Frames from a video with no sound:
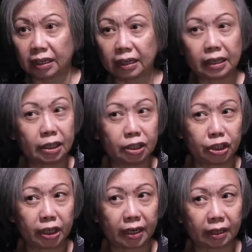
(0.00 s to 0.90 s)
ear
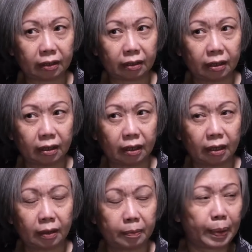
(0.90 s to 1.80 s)
check,
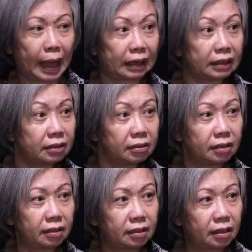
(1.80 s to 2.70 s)

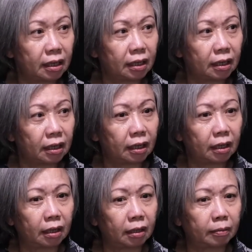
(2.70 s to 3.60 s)
balance,
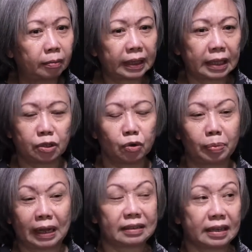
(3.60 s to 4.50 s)
but there's no
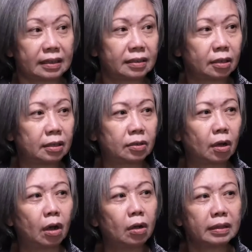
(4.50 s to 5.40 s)
blood test. It's
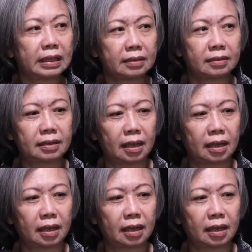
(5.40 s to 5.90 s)
all these,